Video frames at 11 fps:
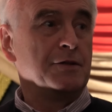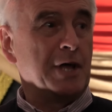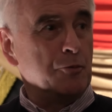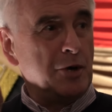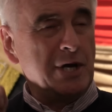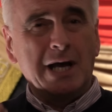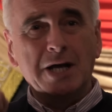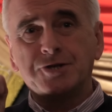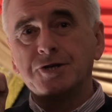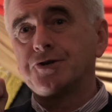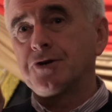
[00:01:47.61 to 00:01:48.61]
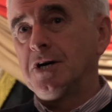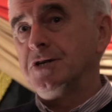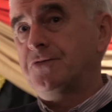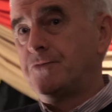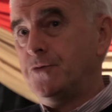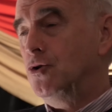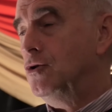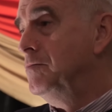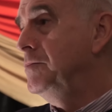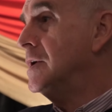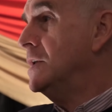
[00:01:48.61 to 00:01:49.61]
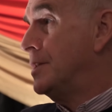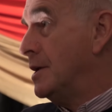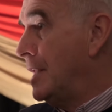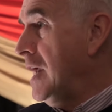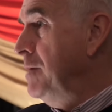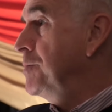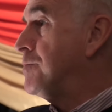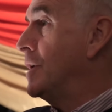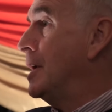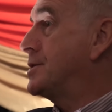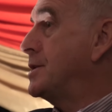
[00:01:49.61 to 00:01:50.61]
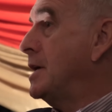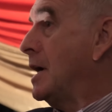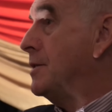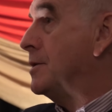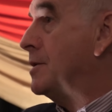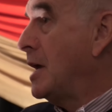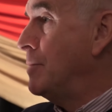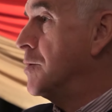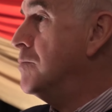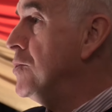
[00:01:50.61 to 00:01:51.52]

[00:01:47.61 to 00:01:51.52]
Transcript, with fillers: that we had to transform the Labour Party and the Labour